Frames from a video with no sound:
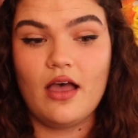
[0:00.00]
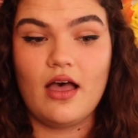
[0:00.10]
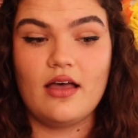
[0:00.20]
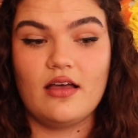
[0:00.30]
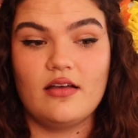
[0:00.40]

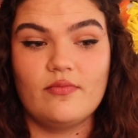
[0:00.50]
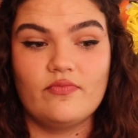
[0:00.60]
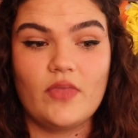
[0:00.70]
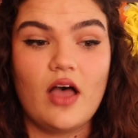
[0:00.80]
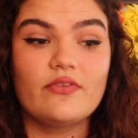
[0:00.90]

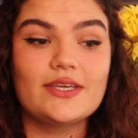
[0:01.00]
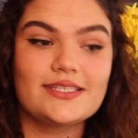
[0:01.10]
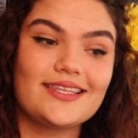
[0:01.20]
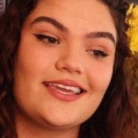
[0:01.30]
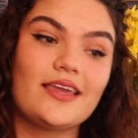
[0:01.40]

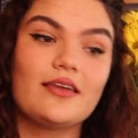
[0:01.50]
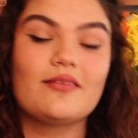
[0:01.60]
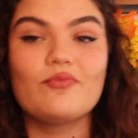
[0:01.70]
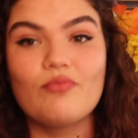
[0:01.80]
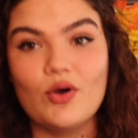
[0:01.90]

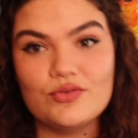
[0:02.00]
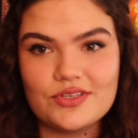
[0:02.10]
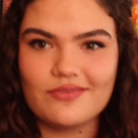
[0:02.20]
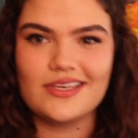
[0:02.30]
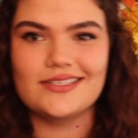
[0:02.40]
Obviously, most
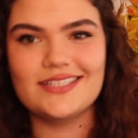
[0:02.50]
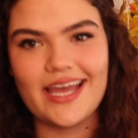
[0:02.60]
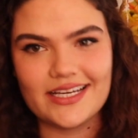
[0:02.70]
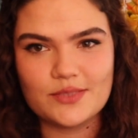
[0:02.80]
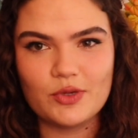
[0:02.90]
of these
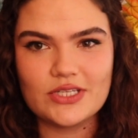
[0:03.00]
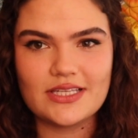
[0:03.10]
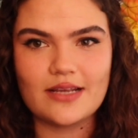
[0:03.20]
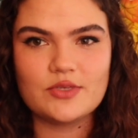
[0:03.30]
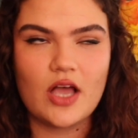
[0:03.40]
textbooks
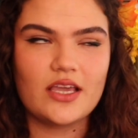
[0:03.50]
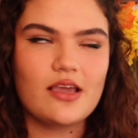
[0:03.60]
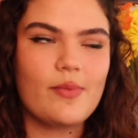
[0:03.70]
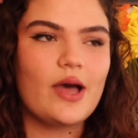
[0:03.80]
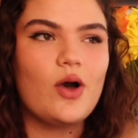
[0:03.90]
that I'm
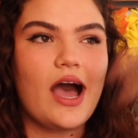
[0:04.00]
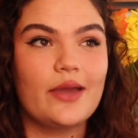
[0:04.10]
talking about,